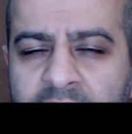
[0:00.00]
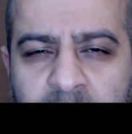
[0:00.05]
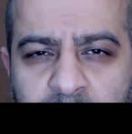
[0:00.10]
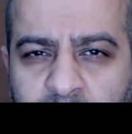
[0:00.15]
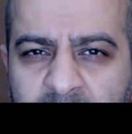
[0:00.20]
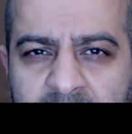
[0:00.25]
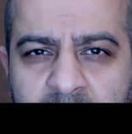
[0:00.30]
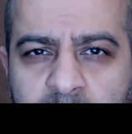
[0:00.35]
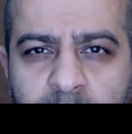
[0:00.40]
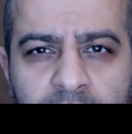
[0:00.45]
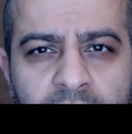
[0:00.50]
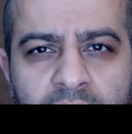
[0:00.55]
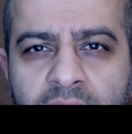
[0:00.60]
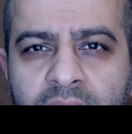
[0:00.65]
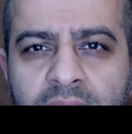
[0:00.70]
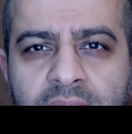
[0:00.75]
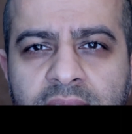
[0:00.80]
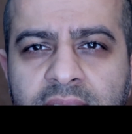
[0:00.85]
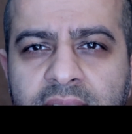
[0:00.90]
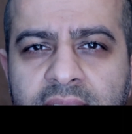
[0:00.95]
dead
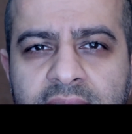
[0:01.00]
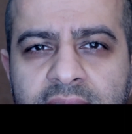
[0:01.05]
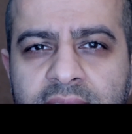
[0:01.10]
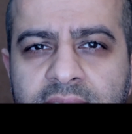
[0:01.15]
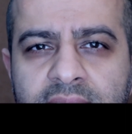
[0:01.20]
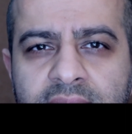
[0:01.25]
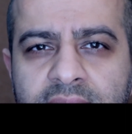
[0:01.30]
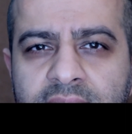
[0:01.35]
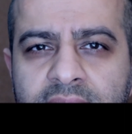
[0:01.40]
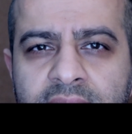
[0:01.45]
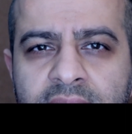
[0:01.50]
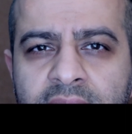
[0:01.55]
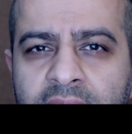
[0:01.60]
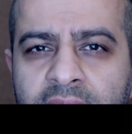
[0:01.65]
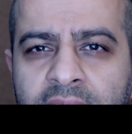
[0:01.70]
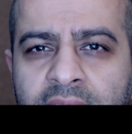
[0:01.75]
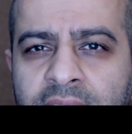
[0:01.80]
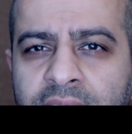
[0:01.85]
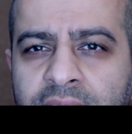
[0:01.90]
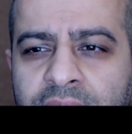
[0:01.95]
people and
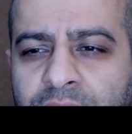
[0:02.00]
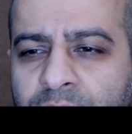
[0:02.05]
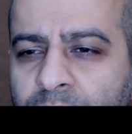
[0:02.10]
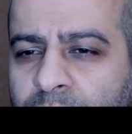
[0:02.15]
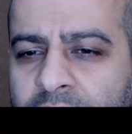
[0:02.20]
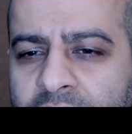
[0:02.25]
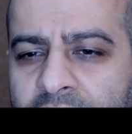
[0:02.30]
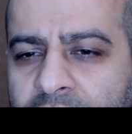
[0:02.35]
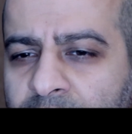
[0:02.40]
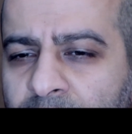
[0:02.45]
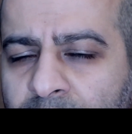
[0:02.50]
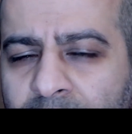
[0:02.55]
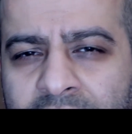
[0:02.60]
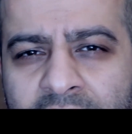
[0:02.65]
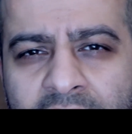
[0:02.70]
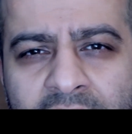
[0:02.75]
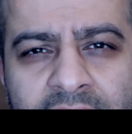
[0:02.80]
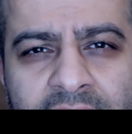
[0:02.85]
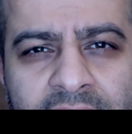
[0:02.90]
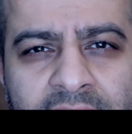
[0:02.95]
doing all
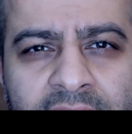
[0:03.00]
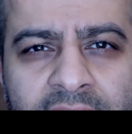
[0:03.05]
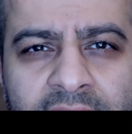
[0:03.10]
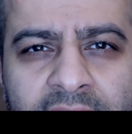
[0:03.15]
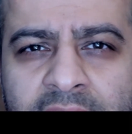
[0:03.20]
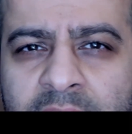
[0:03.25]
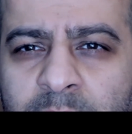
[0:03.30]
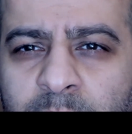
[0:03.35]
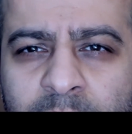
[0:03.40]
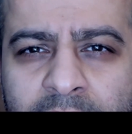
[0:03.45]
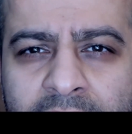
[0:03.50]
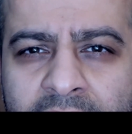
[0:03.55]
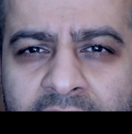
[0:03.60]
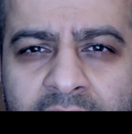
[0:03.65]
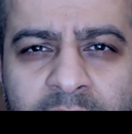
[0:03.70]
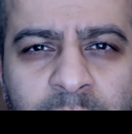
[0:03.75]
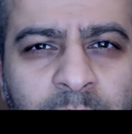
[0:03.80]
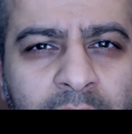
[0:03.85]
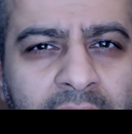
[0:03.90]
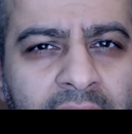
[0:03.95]
kind of
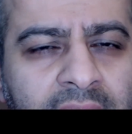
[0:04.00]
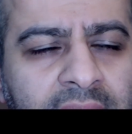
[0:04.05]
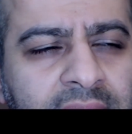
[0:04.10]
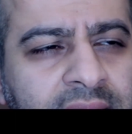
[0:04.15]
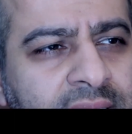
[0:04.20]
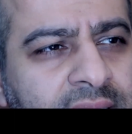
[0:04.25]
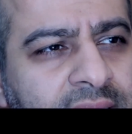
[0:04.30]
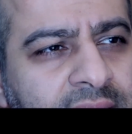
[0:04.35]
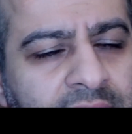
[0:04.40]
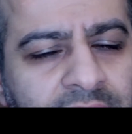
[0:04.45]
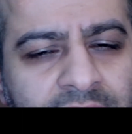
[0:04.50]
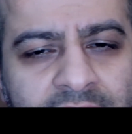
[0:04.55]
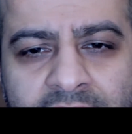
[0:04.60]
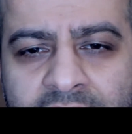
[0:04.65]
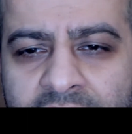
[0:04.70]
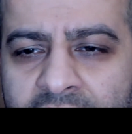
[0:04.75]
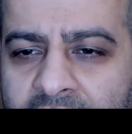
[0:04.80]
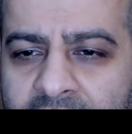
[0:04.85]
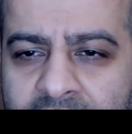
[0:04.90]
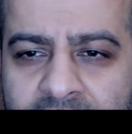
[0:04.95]
clickbaits and
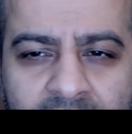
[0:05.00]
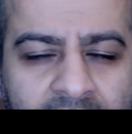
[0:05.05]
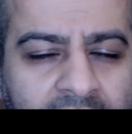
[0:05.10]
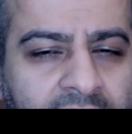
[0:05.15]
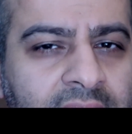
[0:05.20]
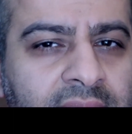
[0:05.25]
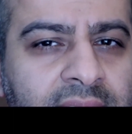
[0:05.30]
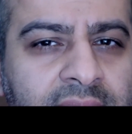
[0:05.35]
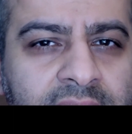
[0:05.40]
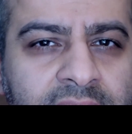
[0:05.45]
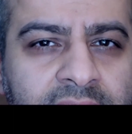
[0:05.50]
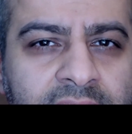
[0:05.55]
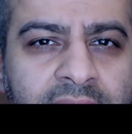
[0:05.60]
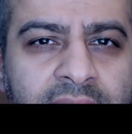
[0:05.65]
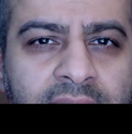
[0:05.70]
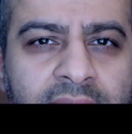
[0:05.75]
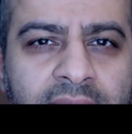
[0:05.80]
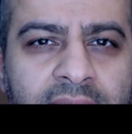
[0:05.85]
everything, then